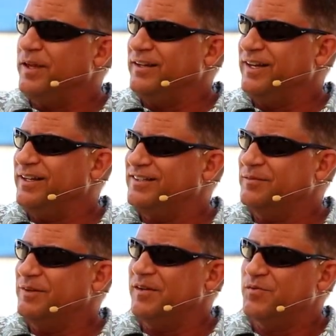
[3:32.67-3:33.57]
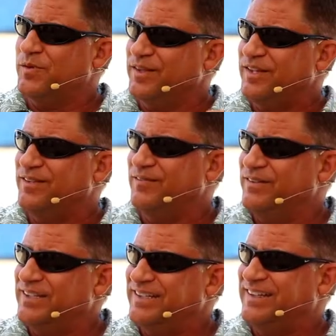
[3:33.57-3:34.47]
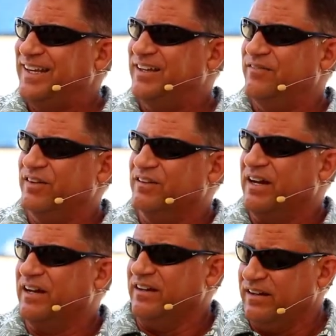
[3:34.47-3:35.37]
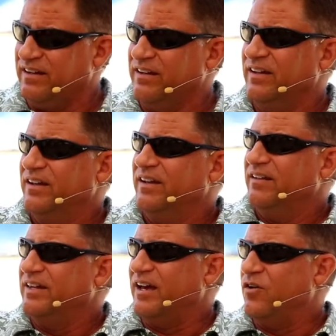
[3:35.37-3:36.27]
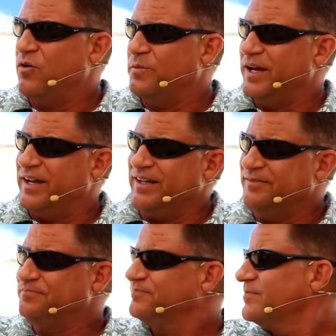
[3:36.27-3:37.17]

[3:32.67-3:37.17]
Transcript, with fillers: And yet sometimes we, look, we take it for granted. And that hope kind of,